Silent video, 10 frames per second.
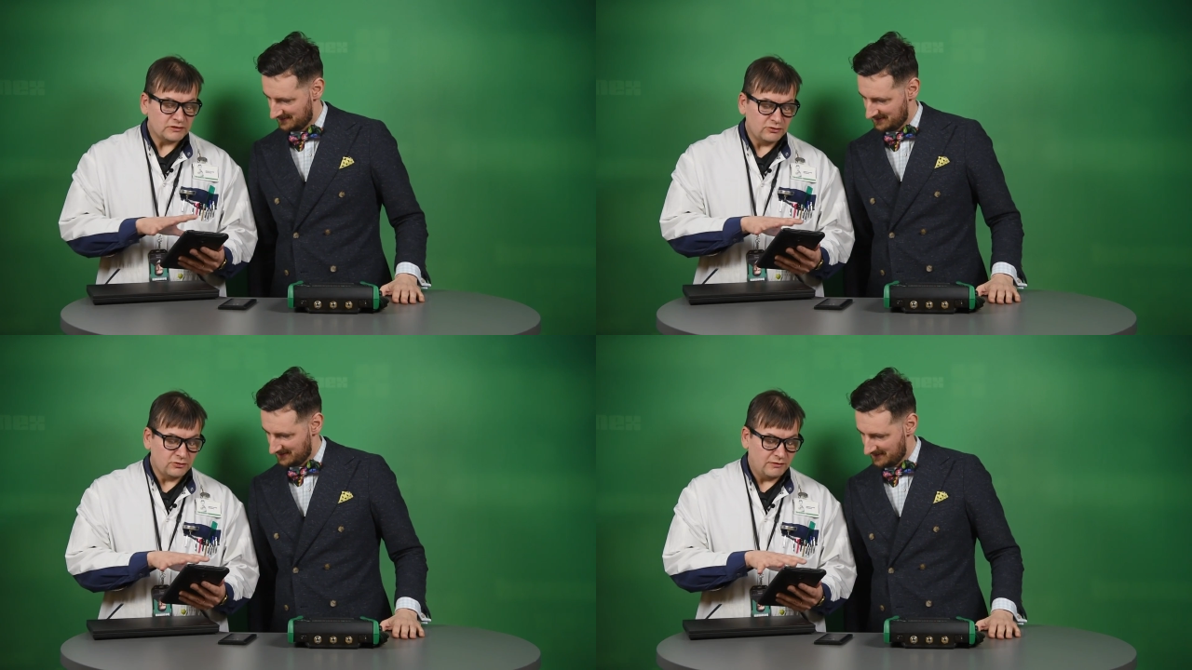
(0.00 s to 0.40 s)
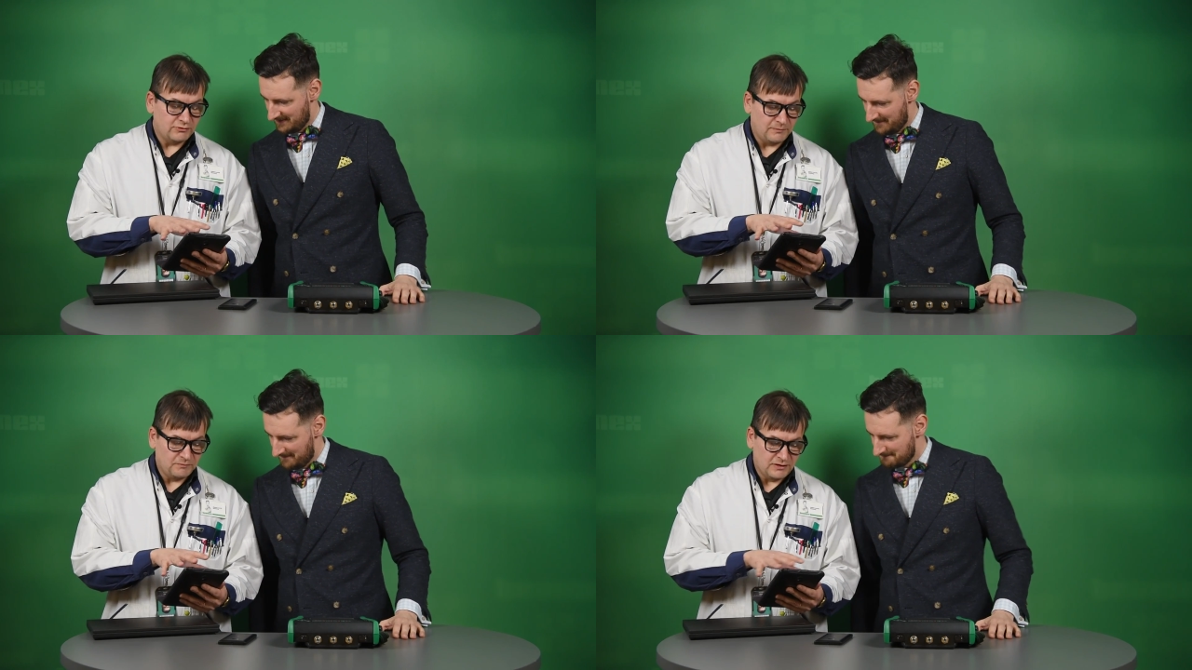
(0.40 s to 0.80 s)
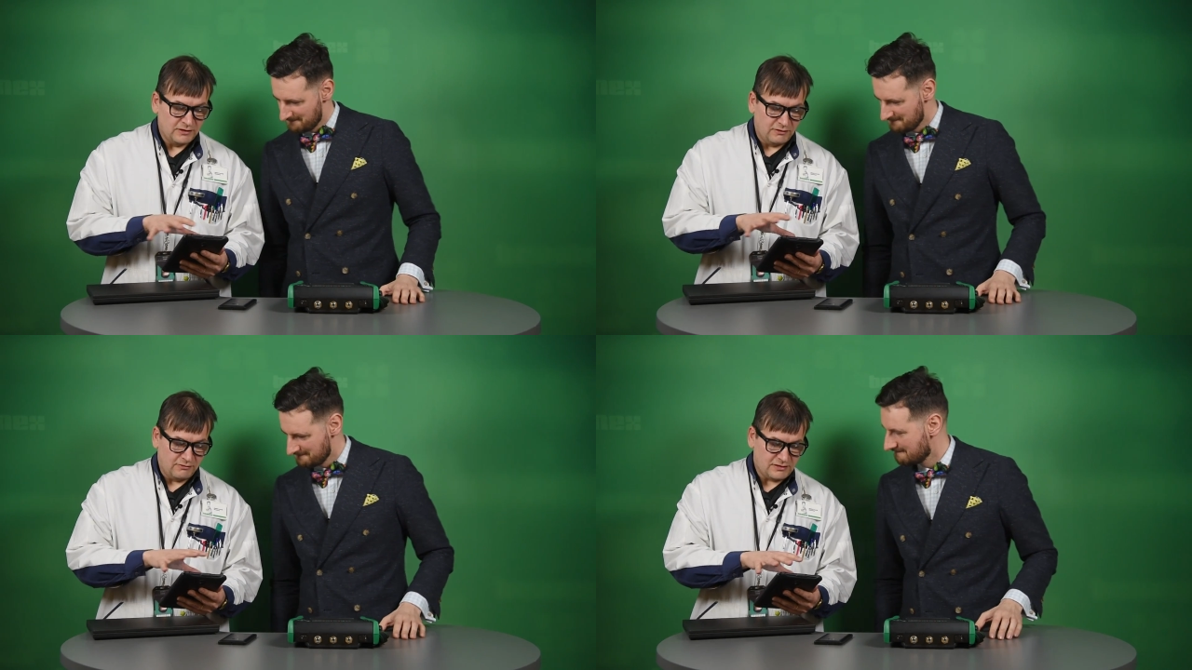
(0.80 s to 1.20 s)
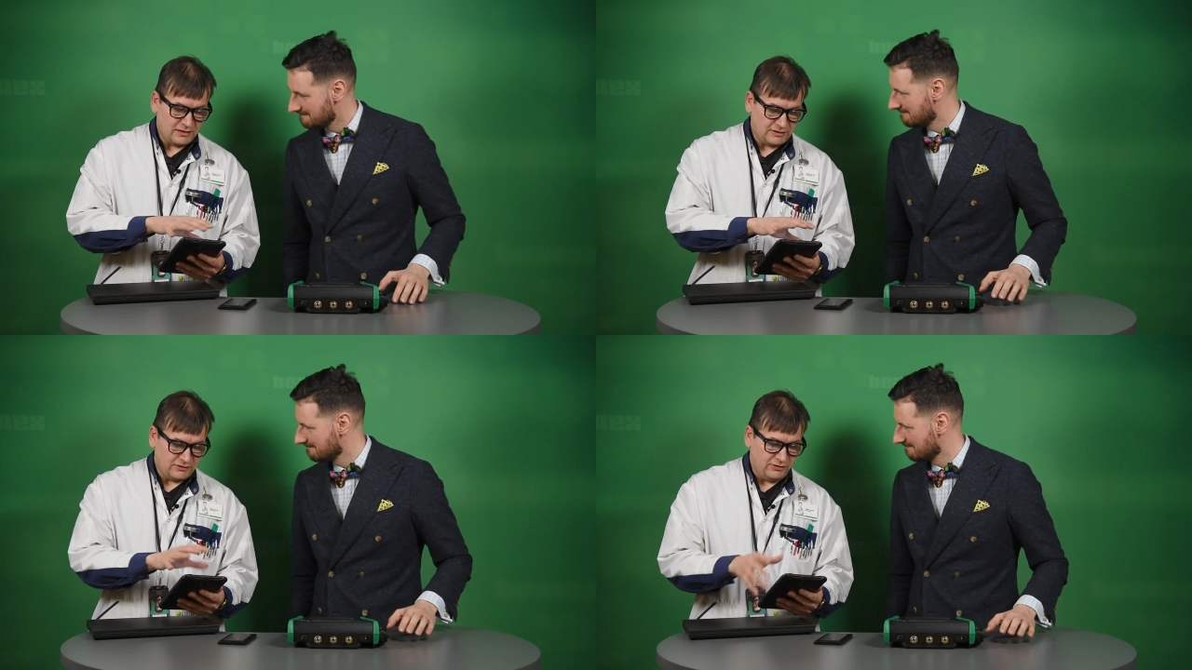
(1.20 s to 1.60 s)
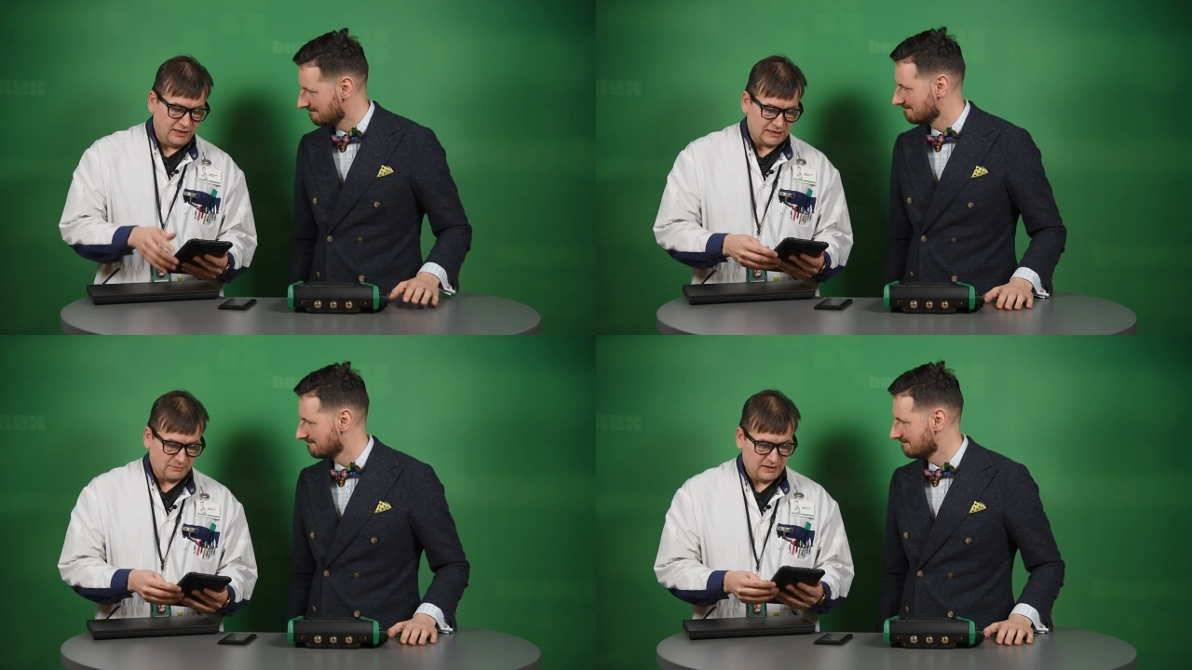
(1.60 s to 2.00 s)
Speaker 1: then you have the results in your
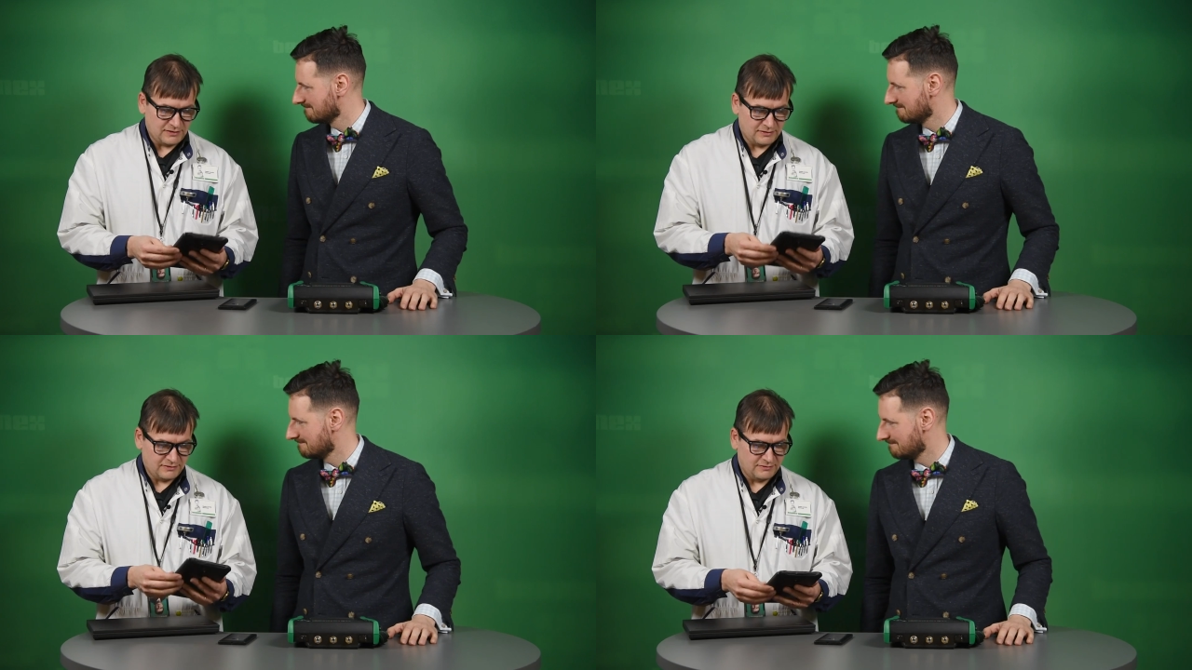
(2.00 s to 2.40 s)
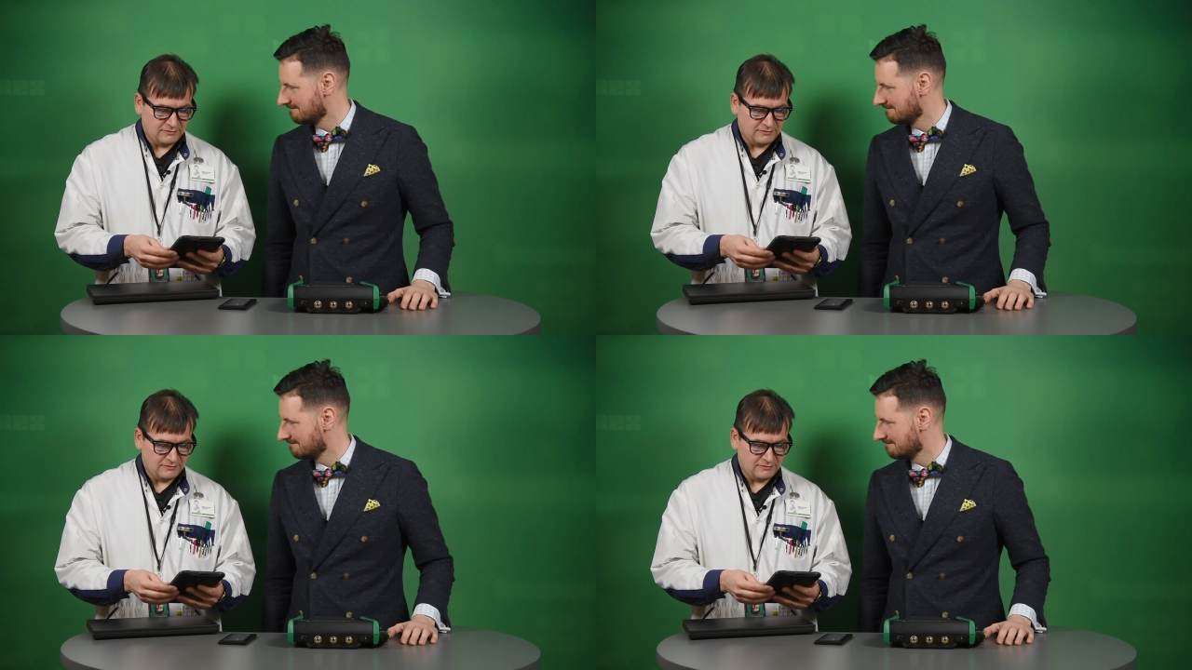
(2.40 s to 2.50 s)
database.